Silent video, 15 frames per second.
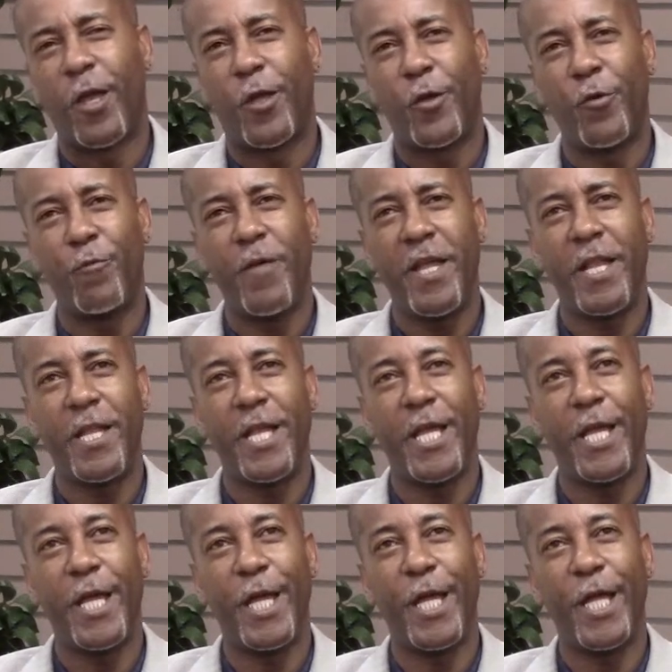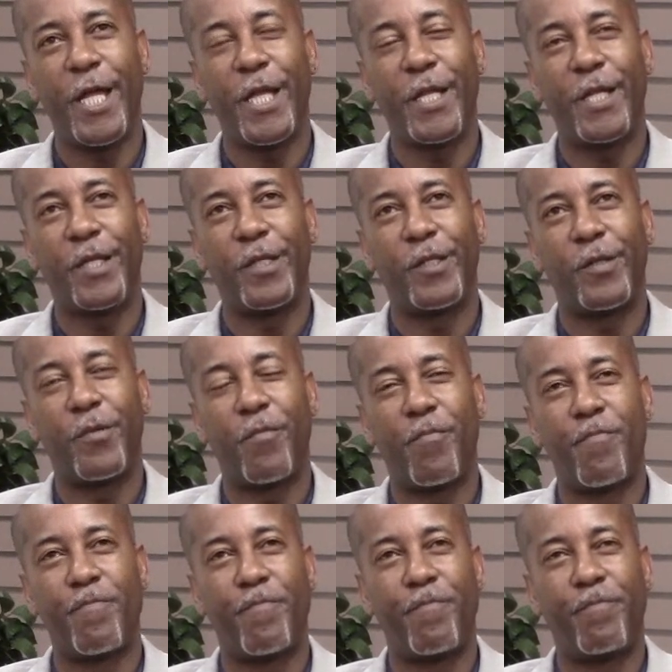You've been in,
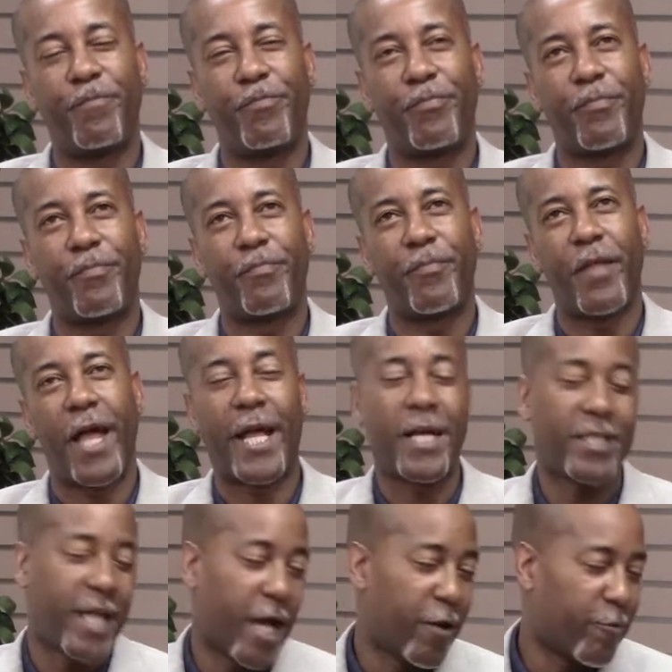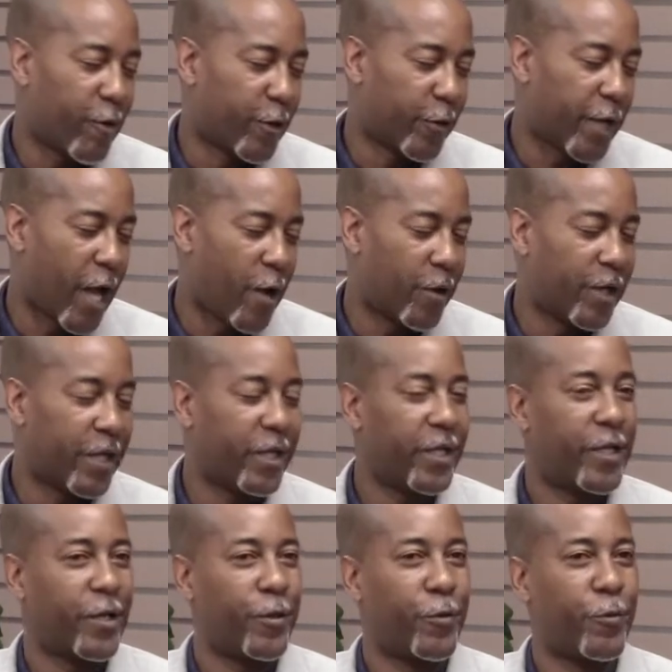I guess, Anne Arundel County.
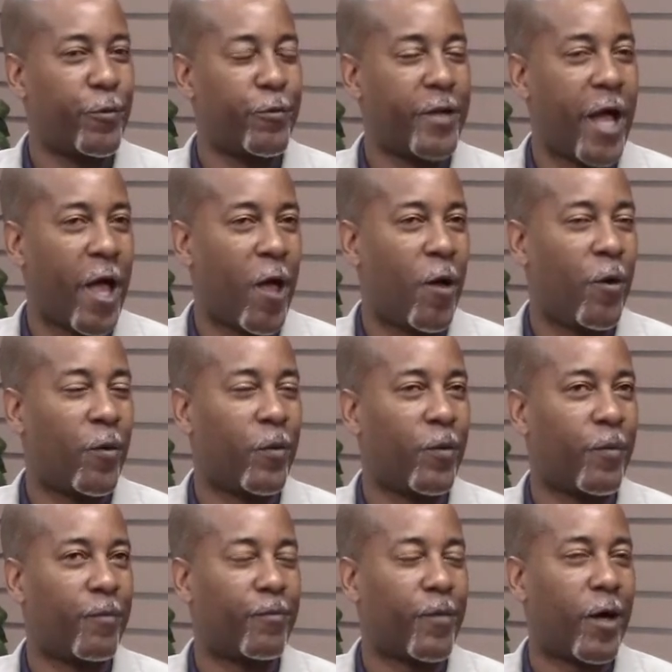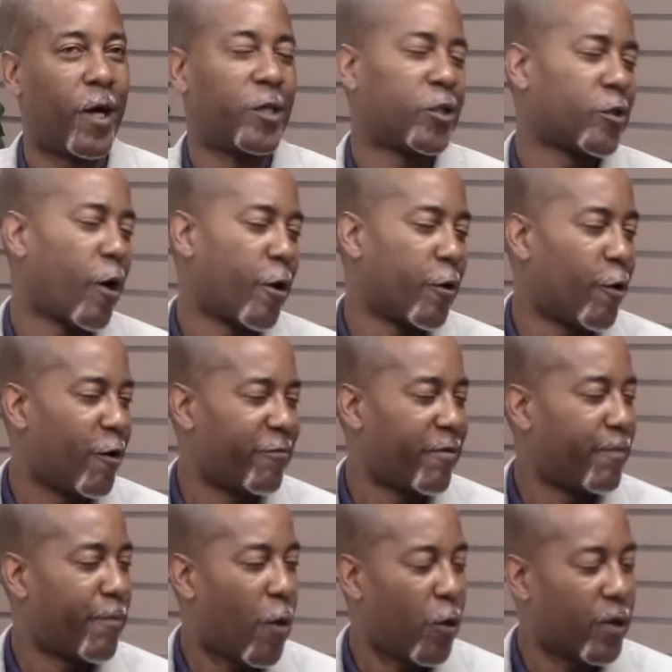You now started off
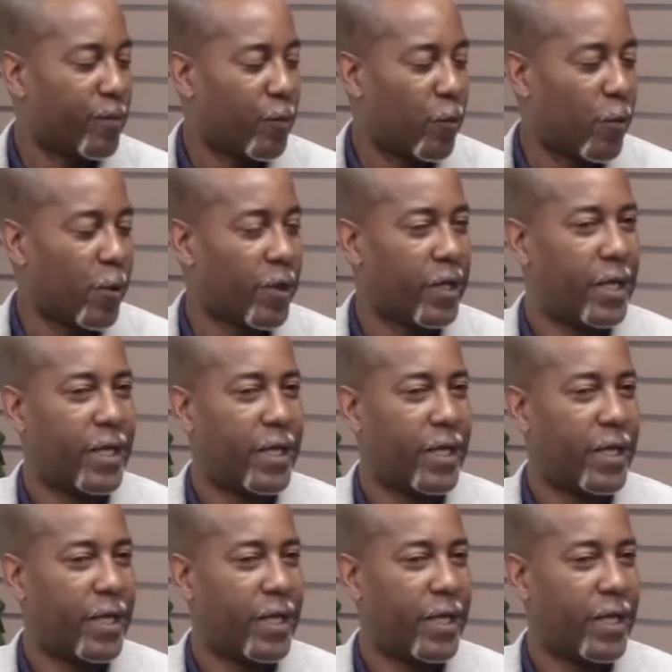in Baltimore.